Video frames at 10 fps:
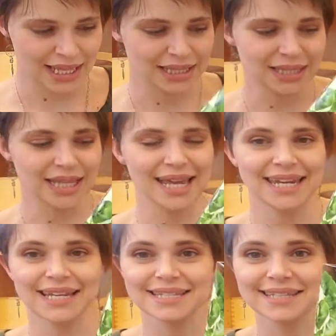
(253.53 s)

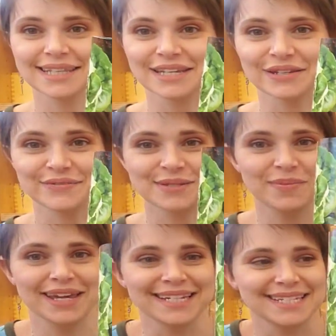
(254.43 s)
Lettuce leaves
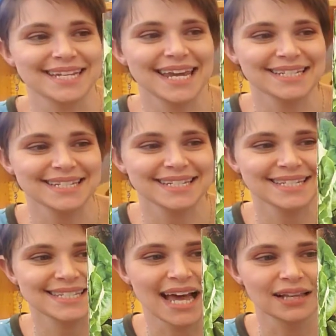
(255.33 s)
make a tasty
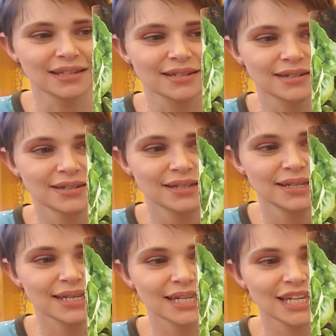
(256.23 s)
salad.
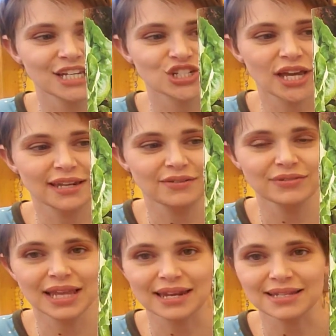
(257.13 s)
Each head of
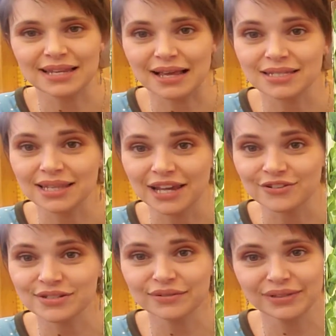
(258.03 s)
lettuce has
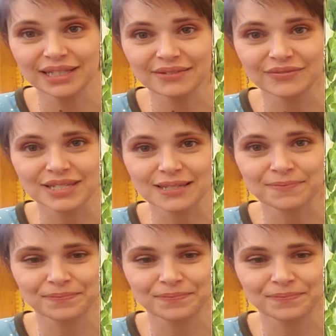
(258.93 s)
layers of leaves.